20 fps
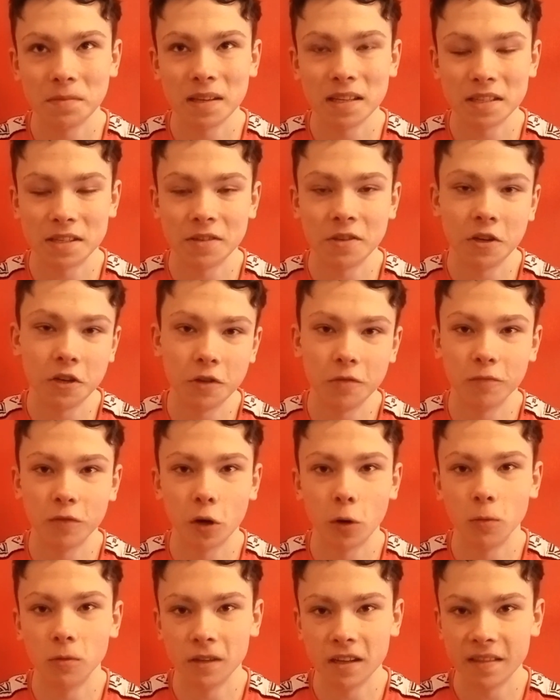his new
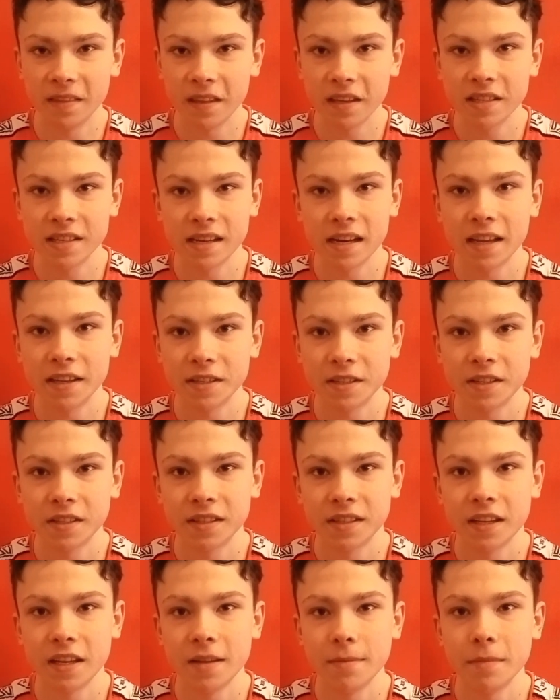role in this Leicester
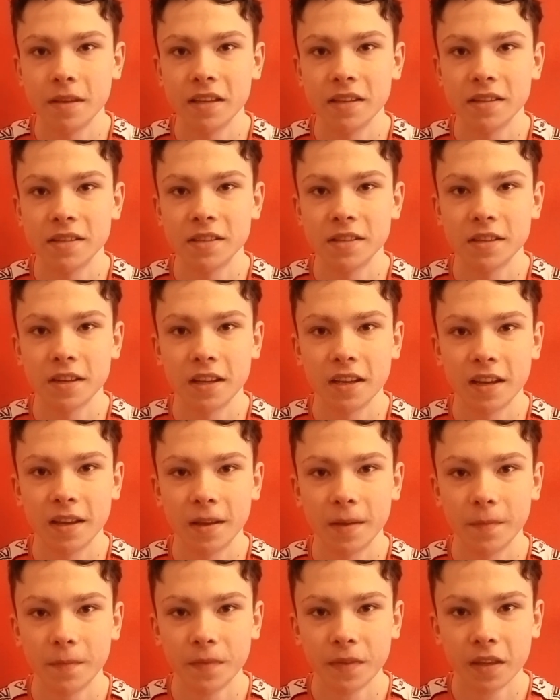team is
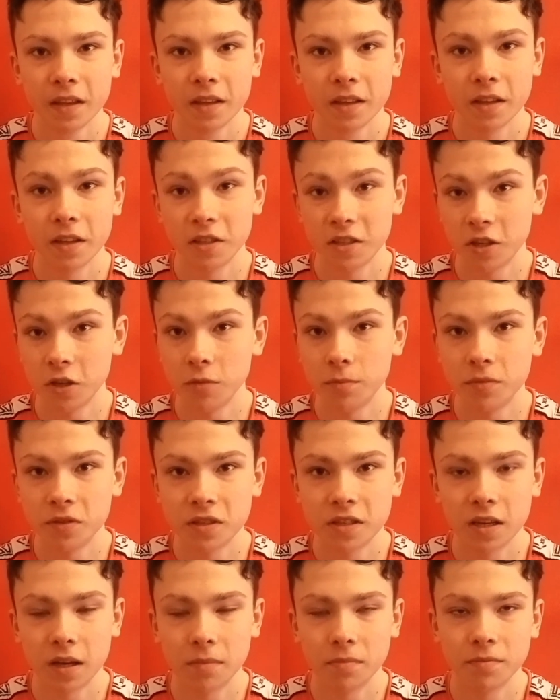uh, a super
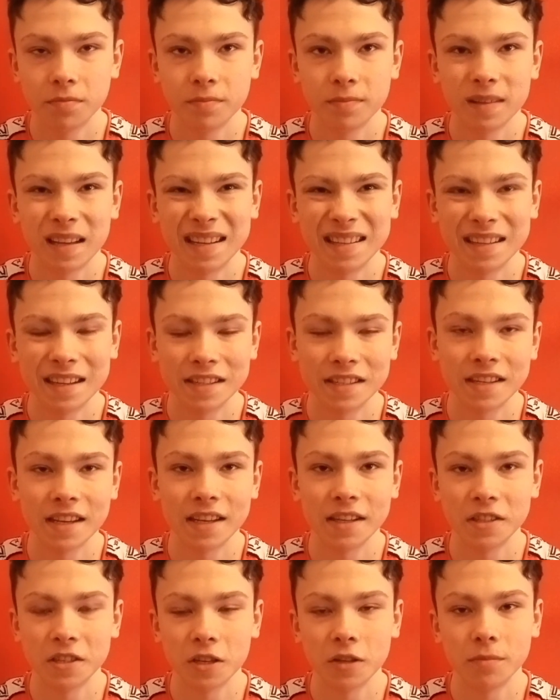sub, and I
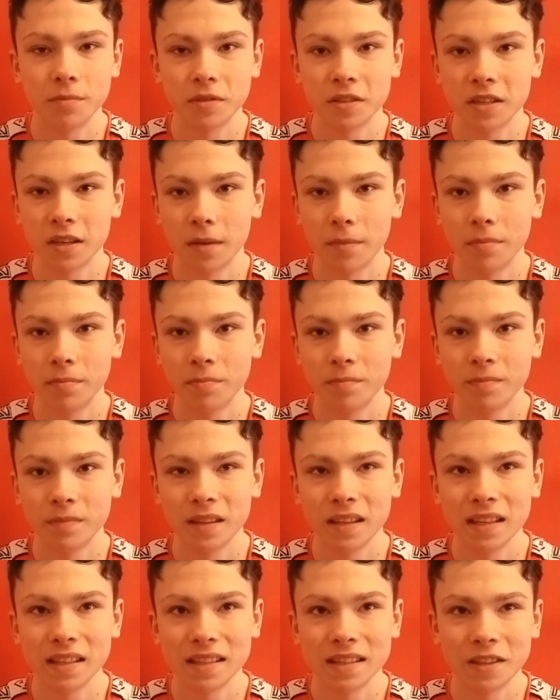say super sub
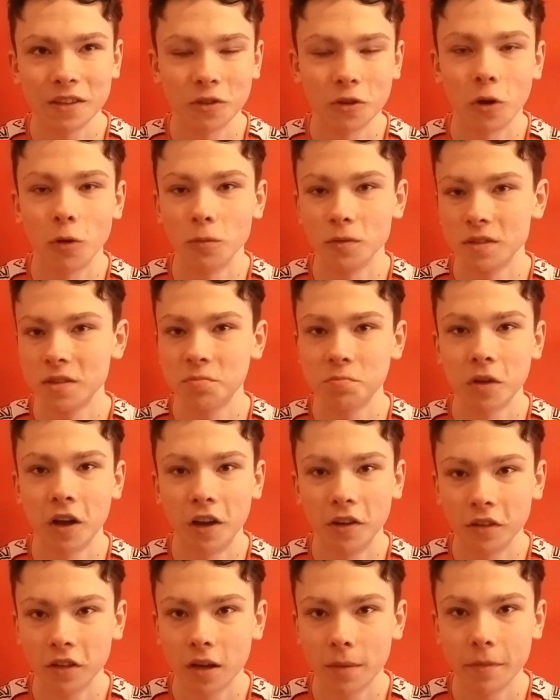the, the goals
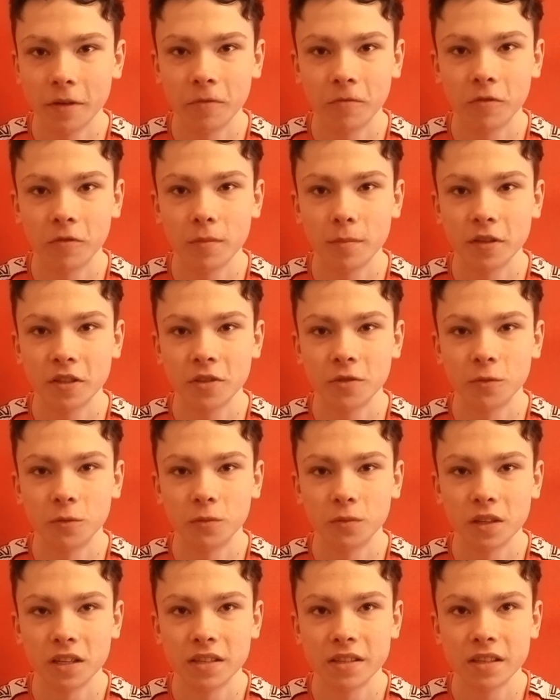aren't coming for him at
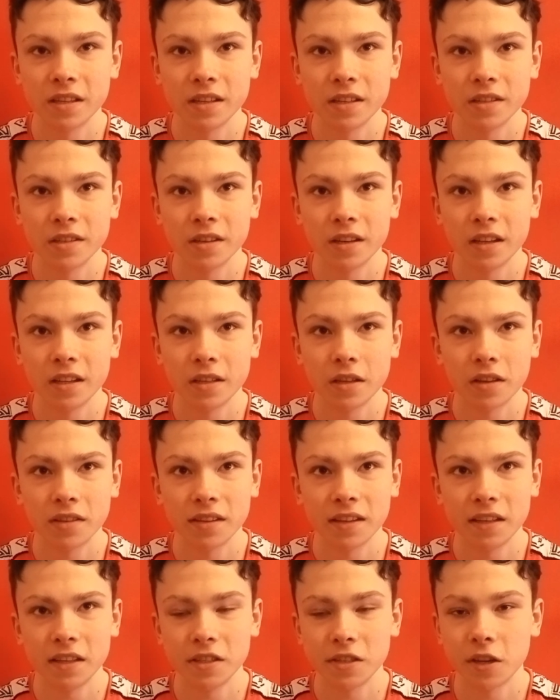all this season. He, I
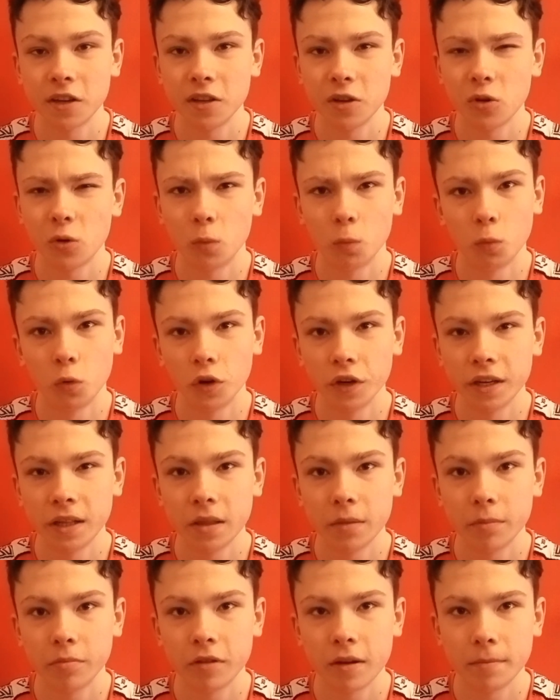think he's only got one
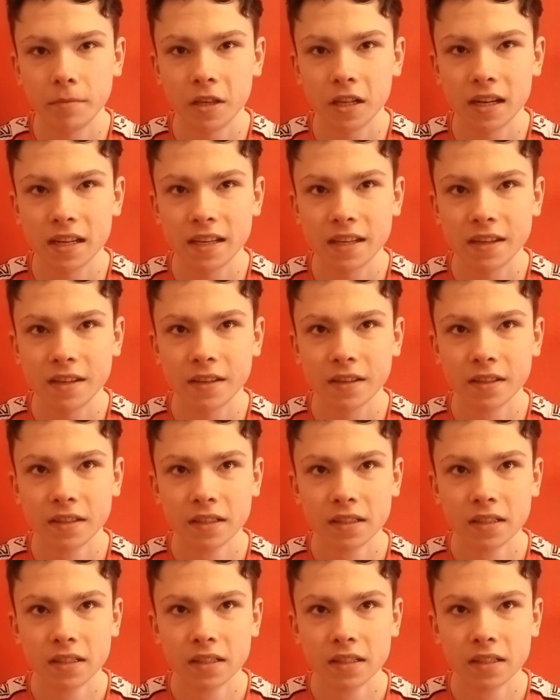in the Premier League.